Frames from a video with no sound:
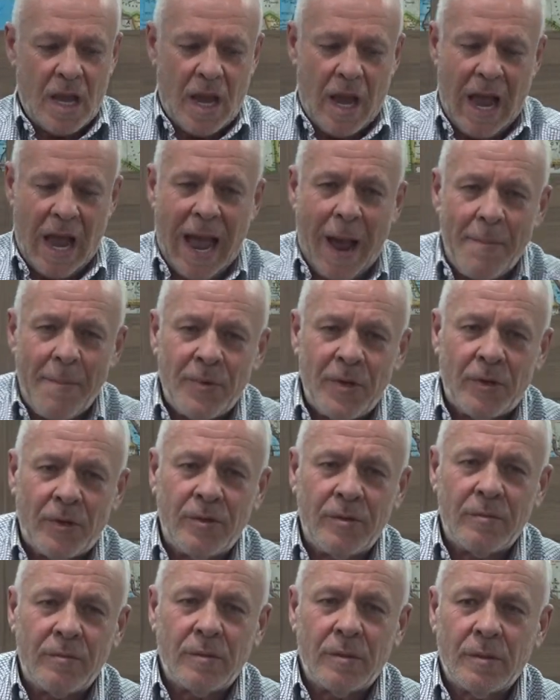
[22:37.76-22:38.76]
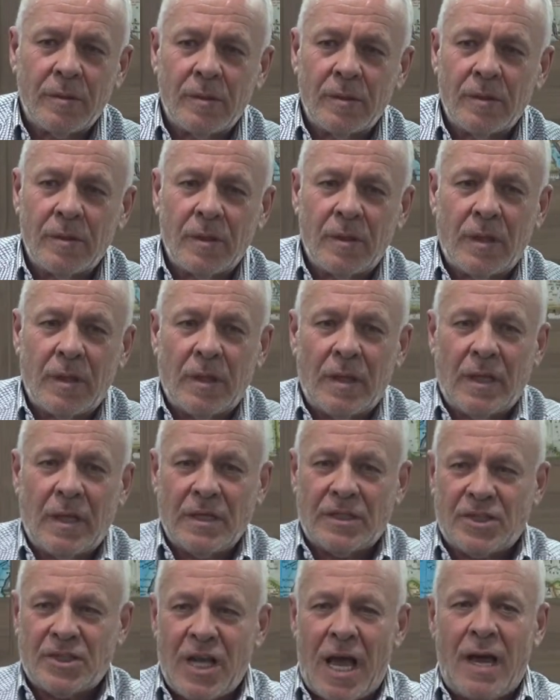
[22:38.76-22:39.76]
Amnon,
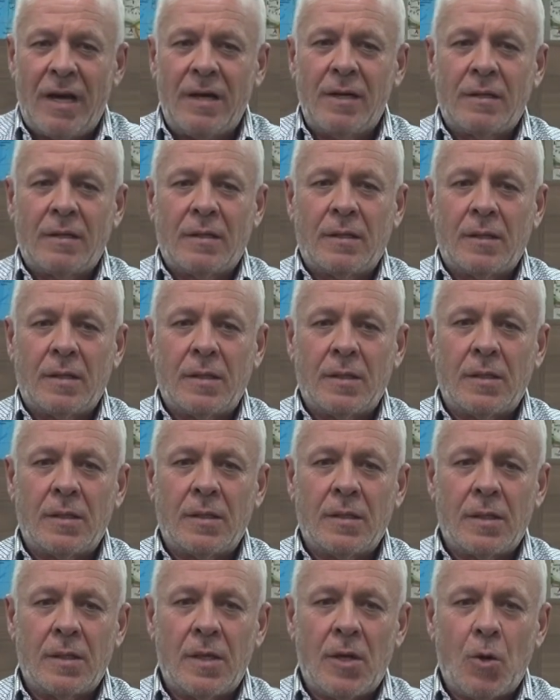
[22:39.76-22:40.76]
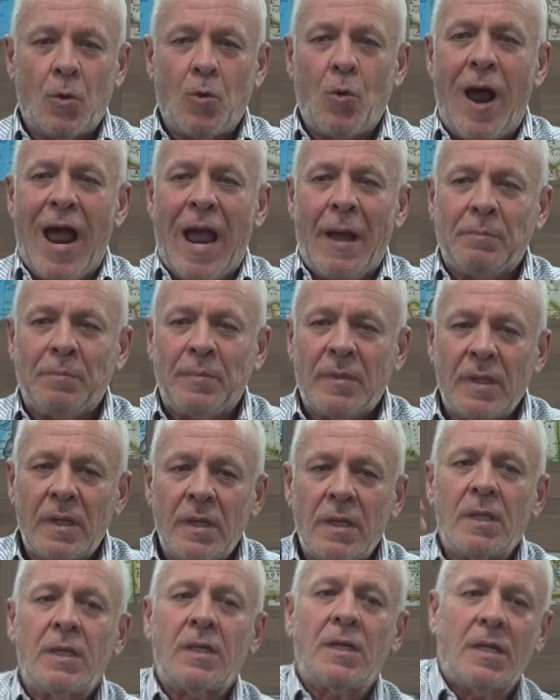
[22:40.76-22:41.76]
his son, raped
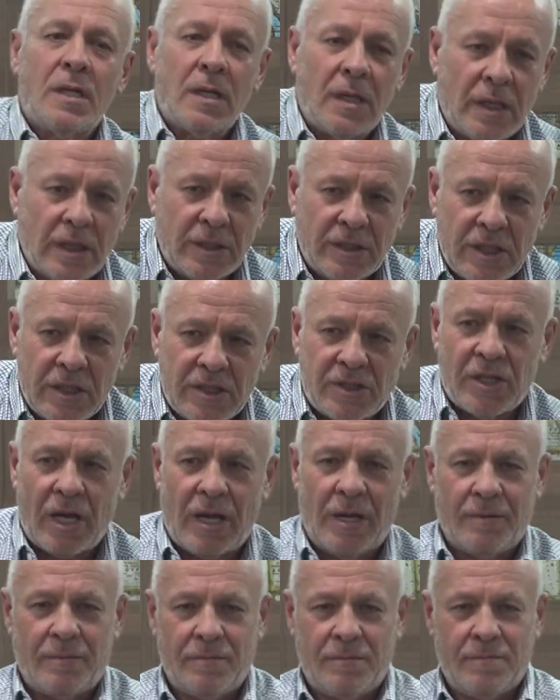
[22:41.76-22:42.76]
his sister.